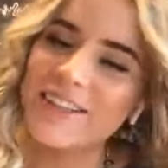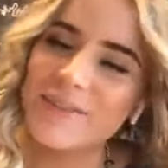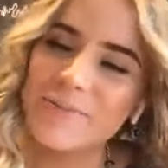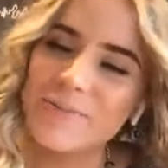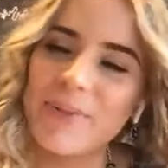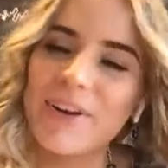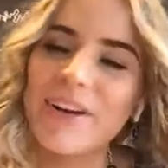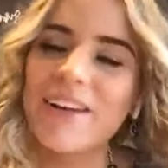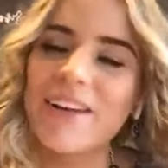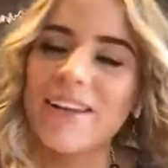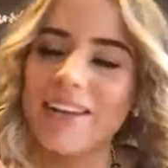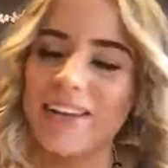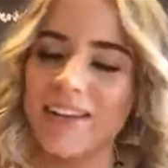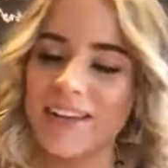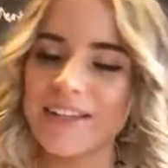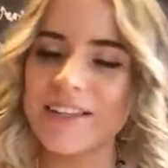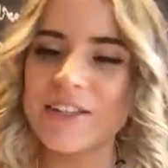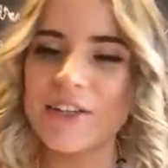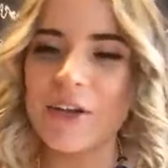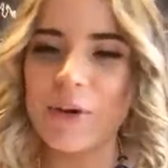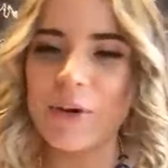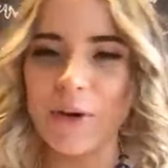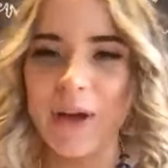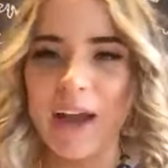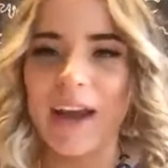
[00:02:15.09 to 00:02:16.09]
But
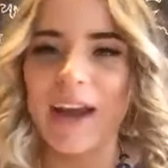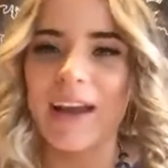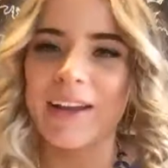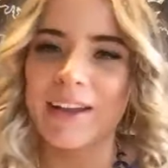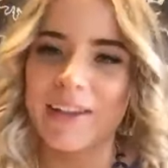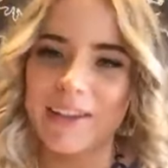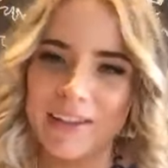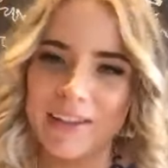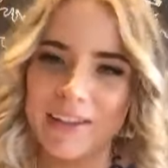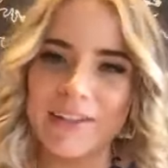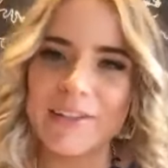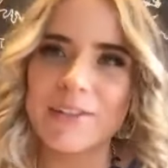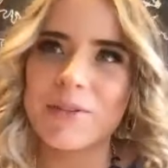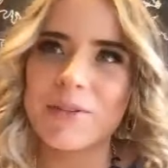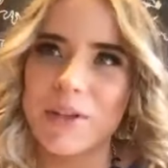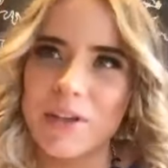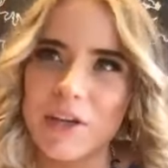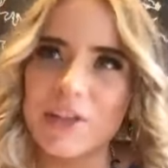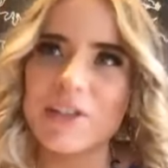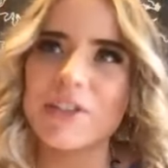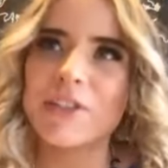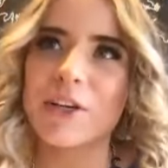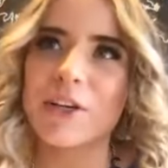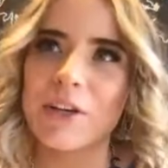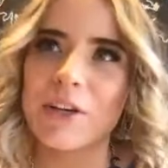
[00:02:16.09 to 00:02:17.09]
it's okay. It,
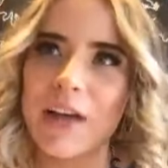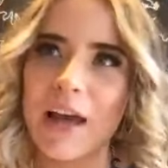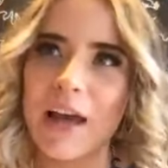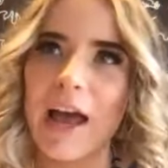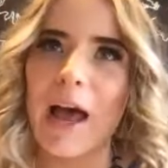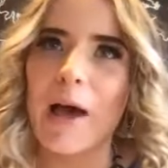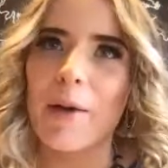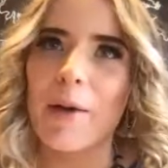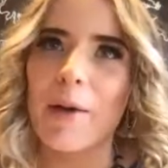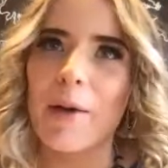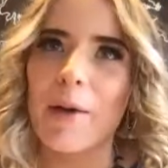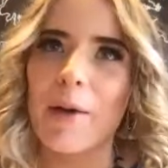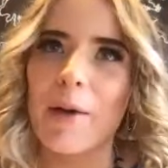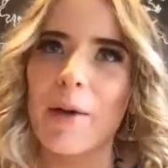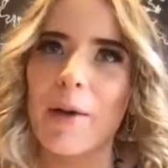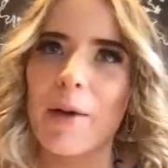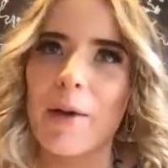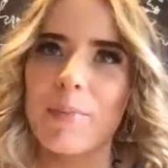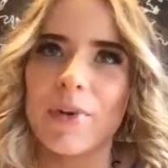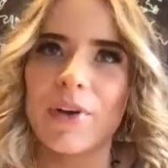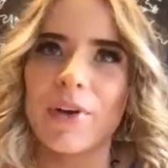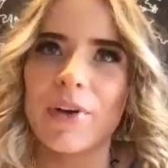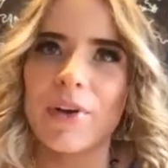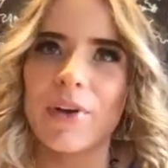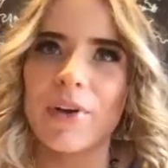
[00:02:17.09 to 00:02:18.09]
it's going to
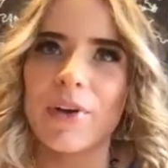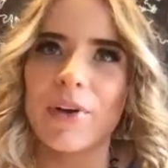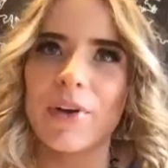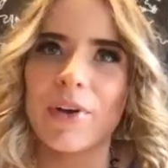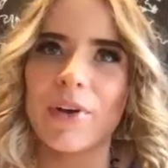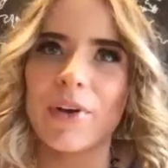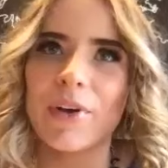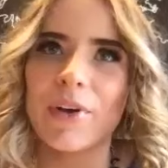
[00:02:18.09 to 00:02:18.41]
happen.